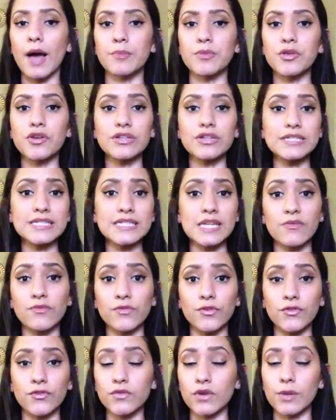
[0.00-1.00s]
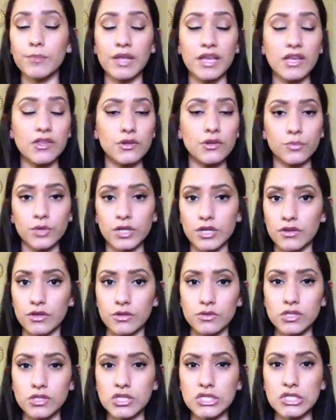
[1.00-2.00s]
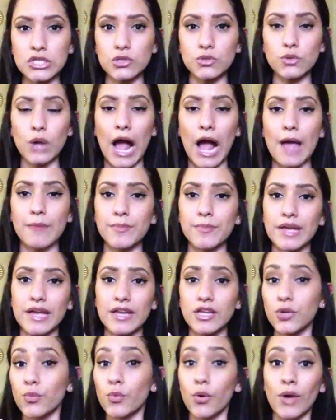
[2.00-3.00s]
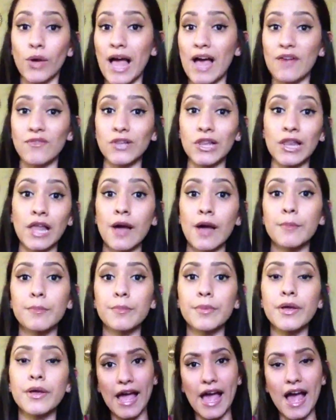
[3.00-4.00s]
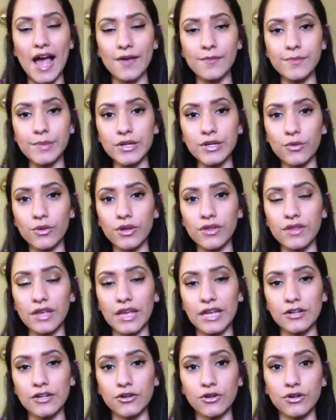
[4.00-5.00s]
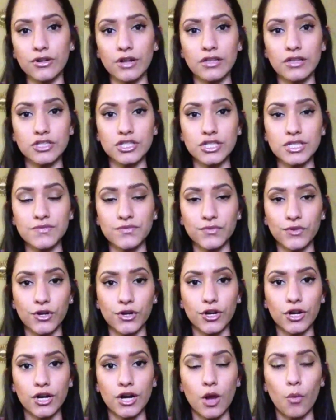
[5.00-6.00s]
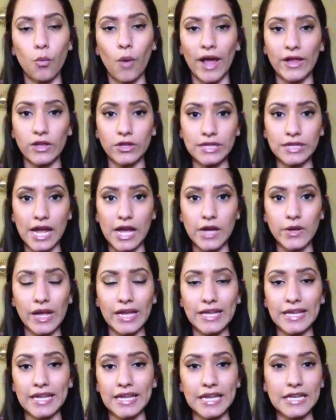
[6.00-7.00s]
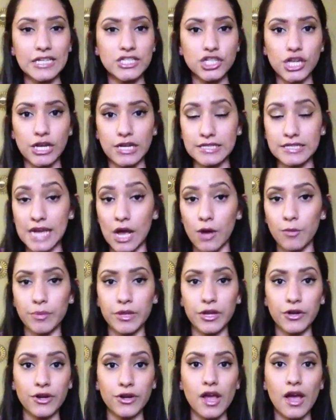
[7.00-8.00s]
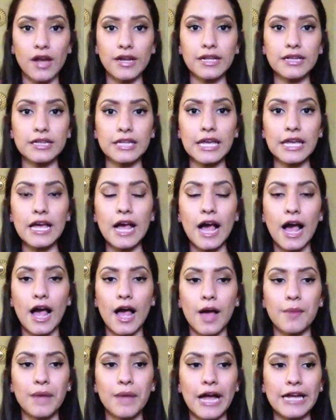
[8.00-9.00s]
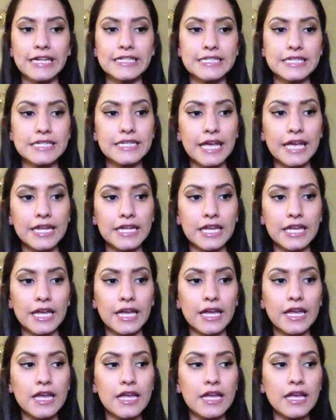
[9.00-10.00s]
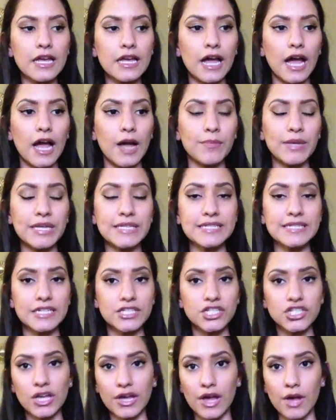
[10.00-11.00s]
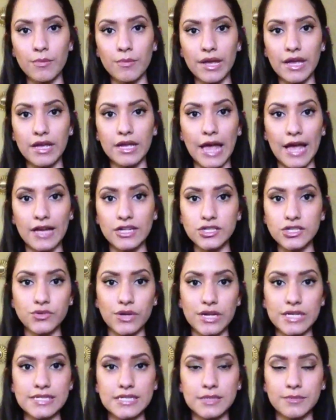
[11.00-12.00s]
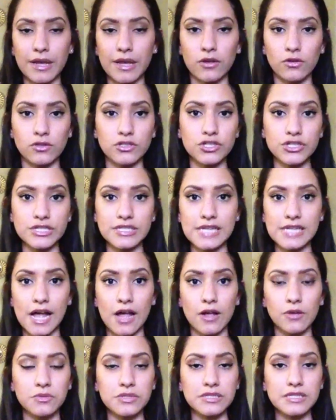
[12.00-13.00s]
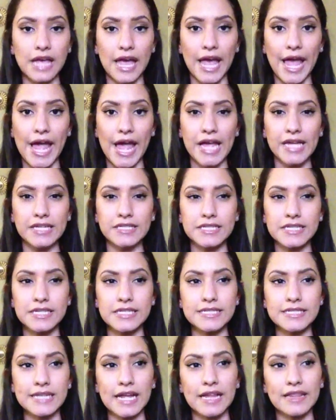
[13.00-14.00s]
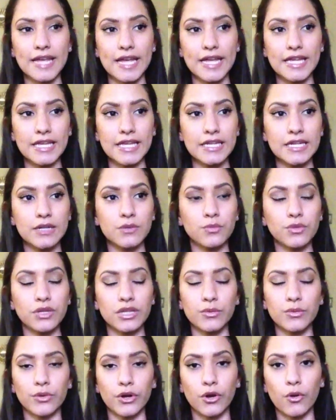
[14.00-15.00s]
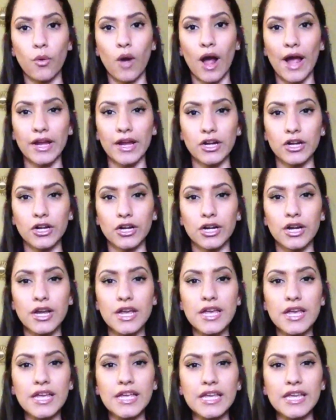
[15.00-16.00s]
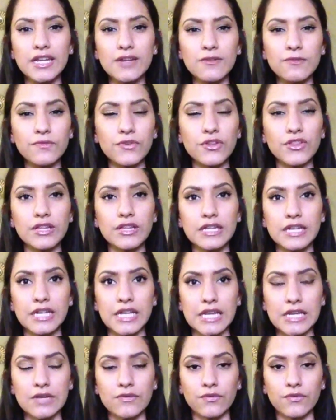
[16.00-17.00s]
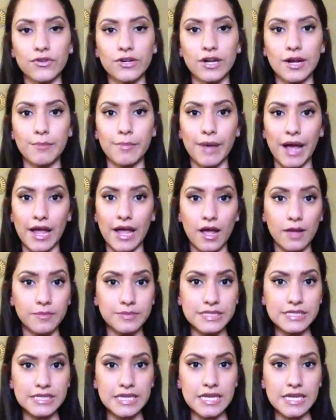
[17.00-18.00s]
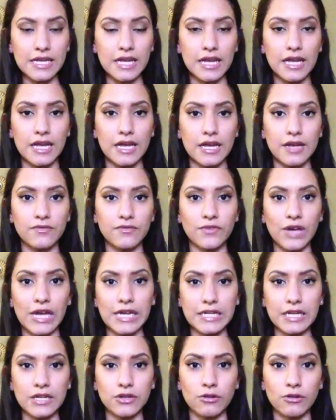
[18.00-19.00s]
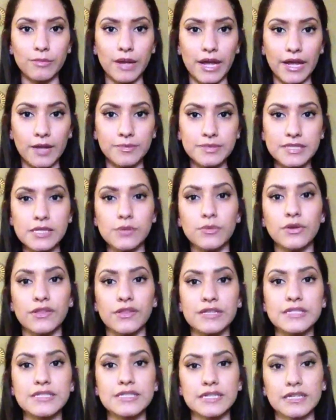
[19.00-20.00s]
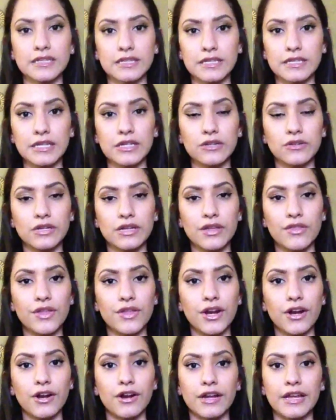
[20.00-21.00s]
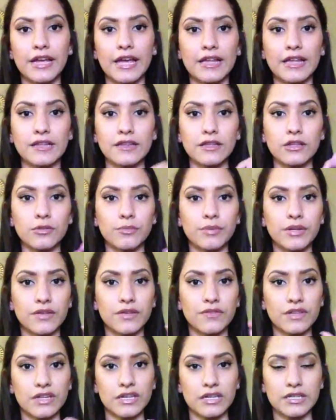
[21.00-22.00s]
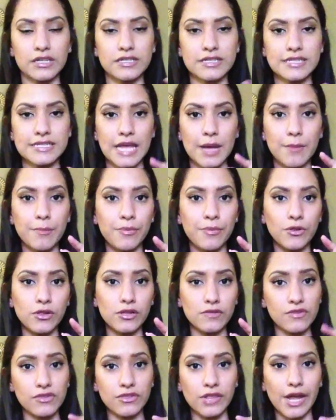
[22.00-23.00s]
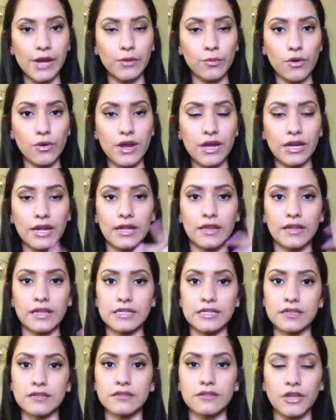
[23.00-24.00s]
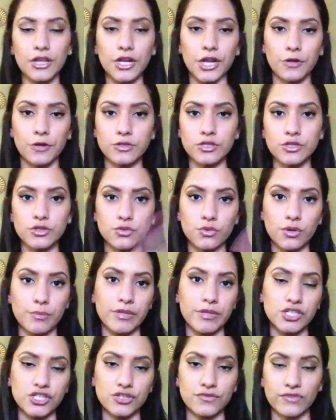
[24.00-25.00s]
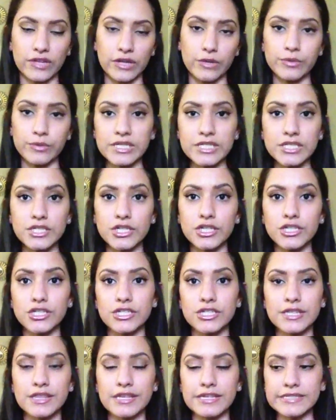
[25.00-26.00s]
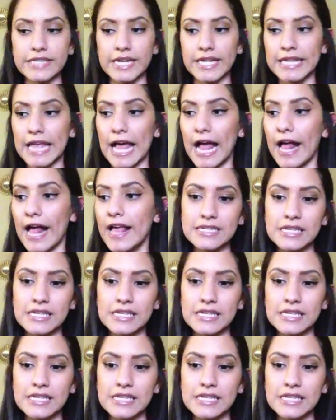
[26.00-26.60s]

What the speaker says: You could suffer from either one of those two, and you won't have the lump. have been going to the endocrinologist for a while now and getting it checked out periodically. I did get it. He did check out my x-rays and my ultrasounds, and he said that he didn't feel the need for a biopsy, a fine needle biopsy, where they stick the needle in there and get a little bit of a sample of the thyroid, and then, you know, do a bunch of like research and things like that.